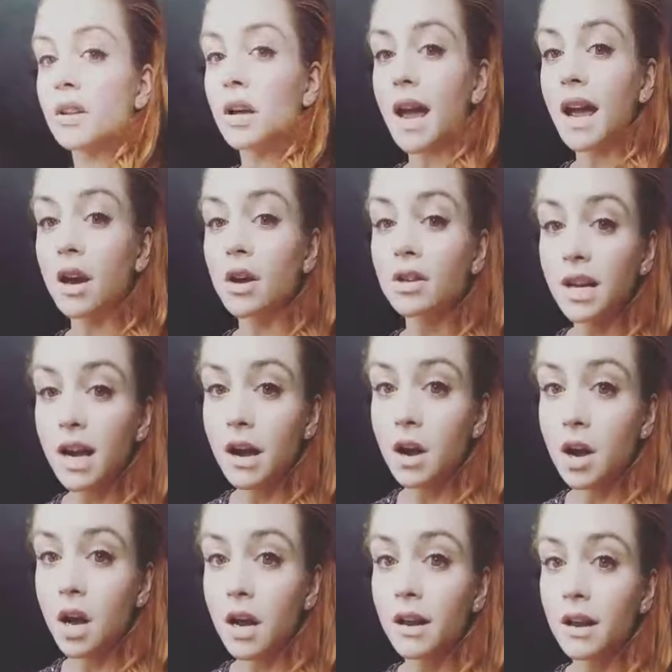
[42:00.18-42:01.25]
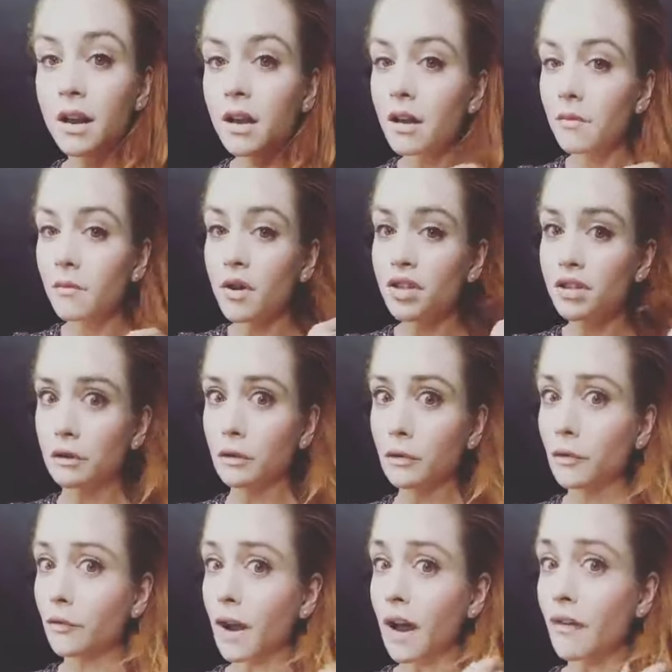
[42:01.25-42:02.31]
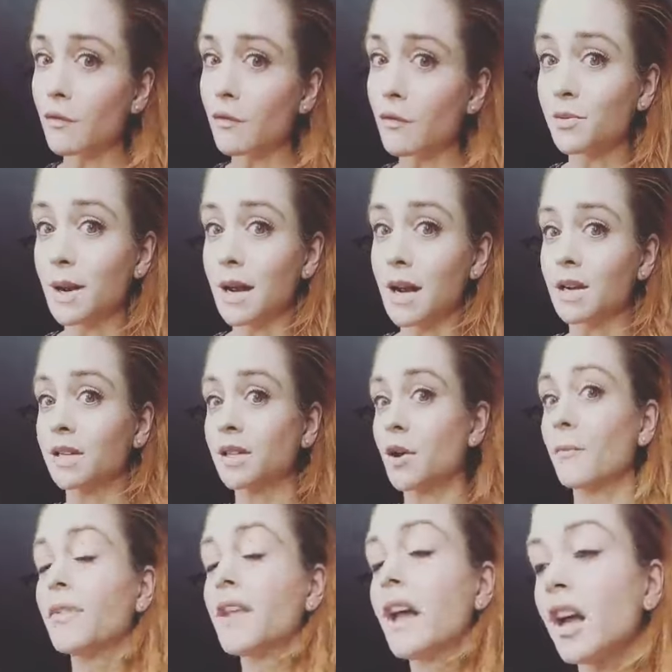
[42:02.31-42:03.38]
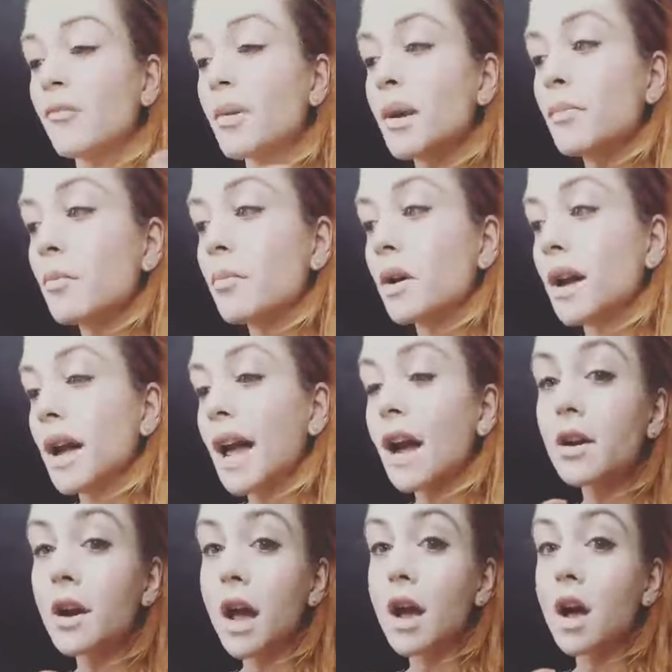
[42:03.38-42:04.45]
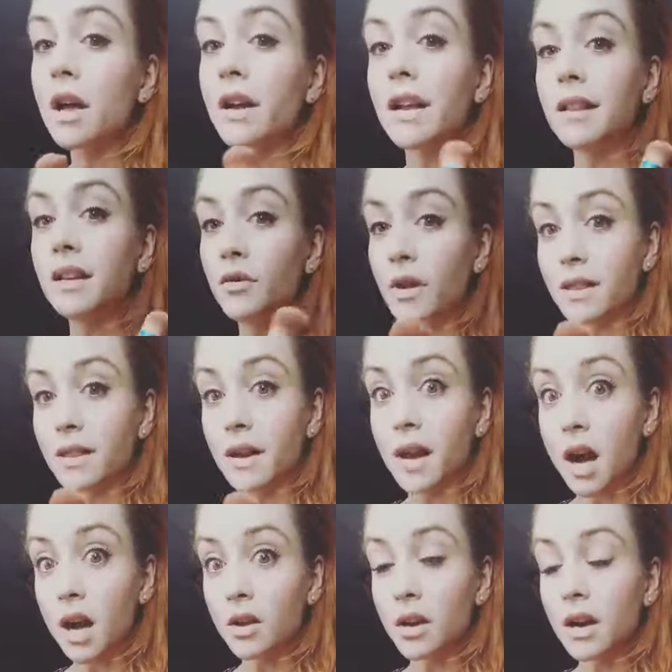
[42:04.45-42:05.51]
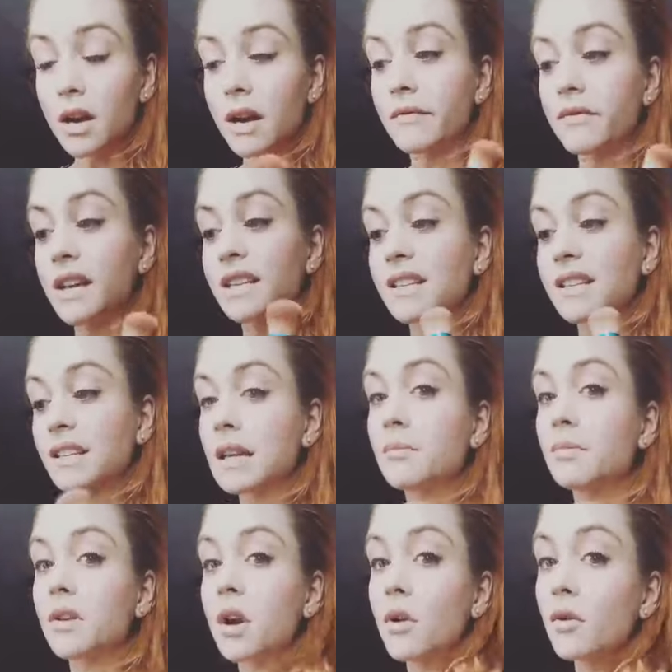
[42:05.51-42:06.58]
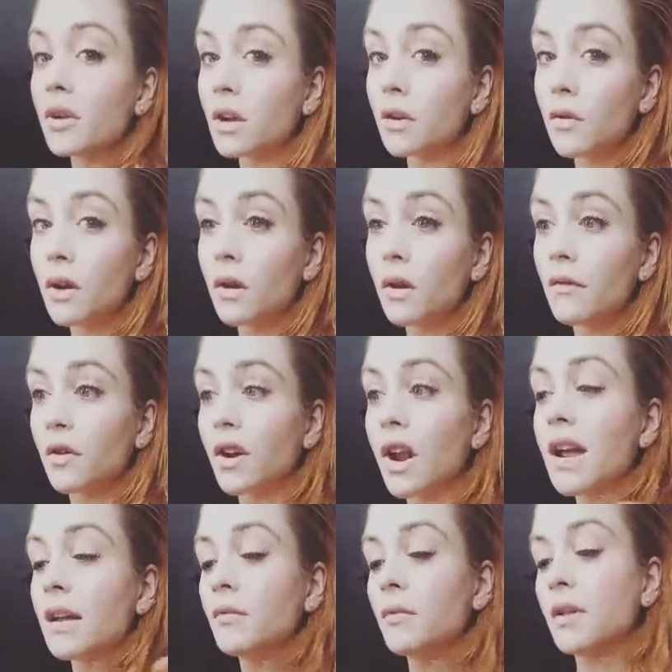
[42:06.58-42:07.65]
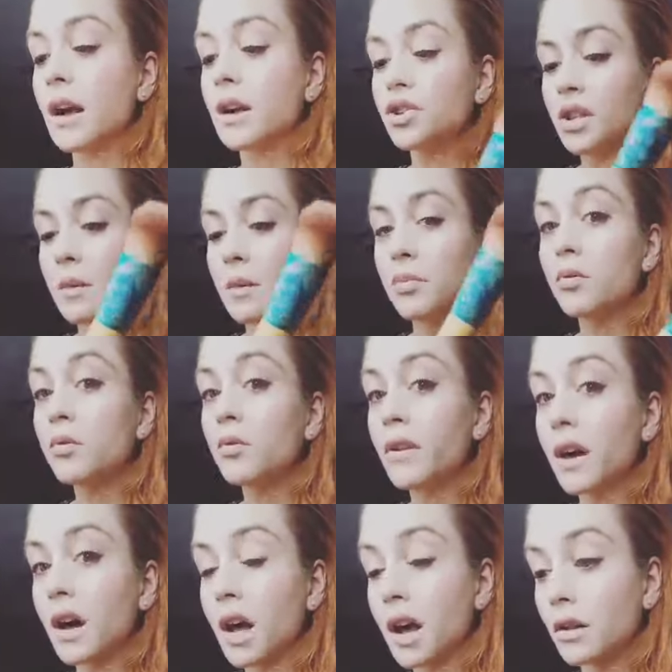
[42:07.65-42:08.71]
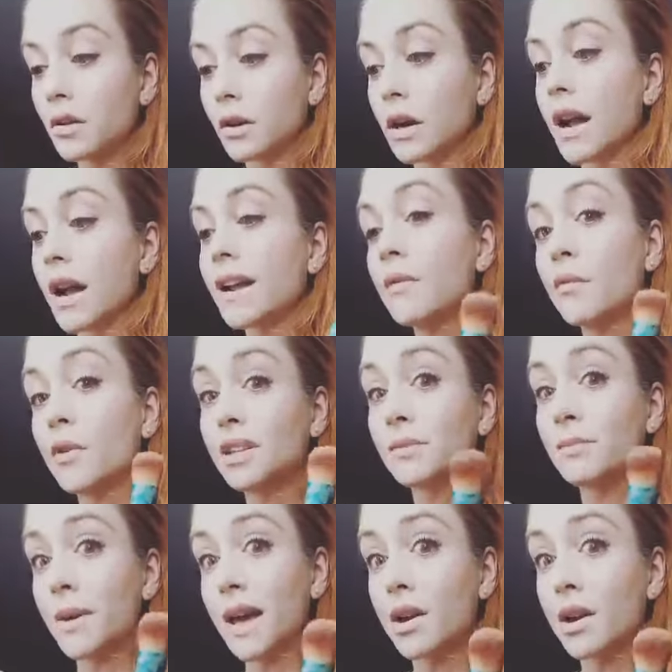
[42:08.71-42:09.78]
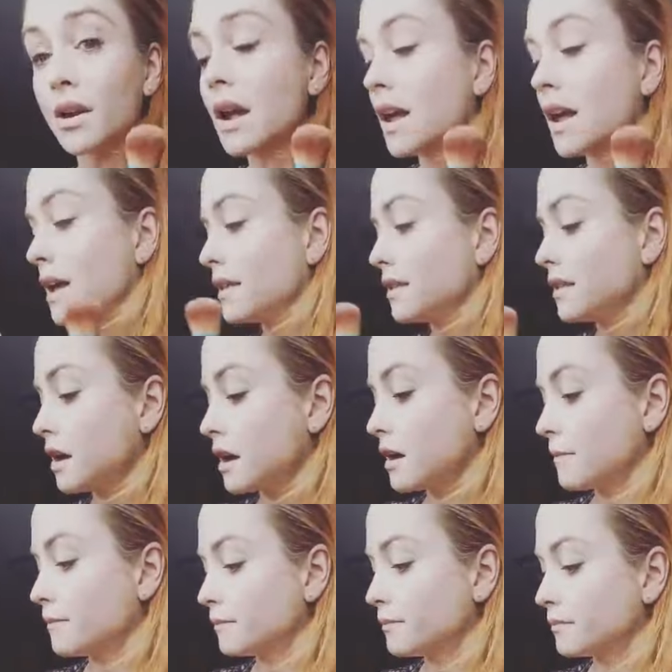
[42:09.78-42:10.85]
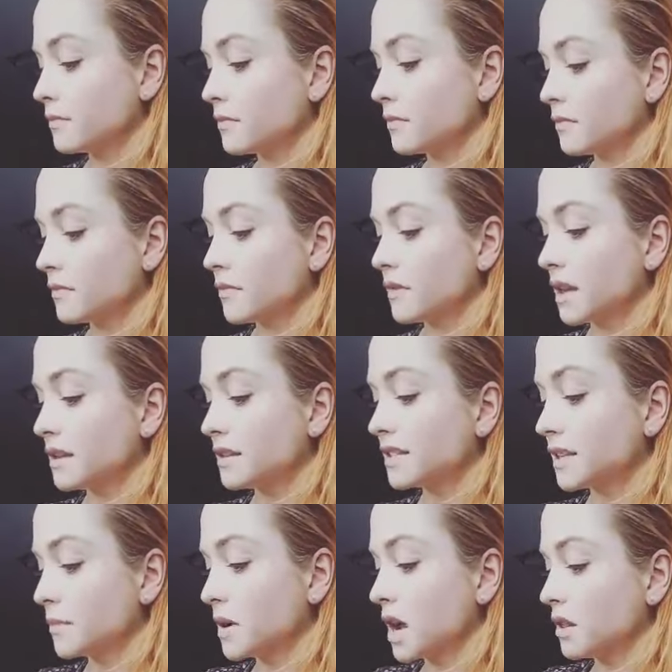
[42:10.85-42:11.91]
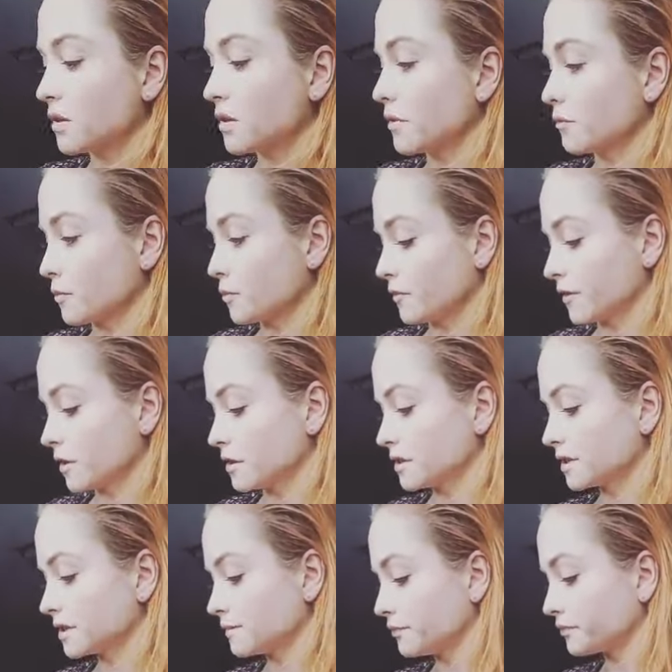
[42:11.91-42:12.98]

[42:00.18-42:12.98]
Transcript: hair dye on, which, oof, I haven't brushed my hair, so. If people put hair dye on and they don't like the color, if they sleep with coconut oil overnight, it will actually pull the color, and it works better than some color removers.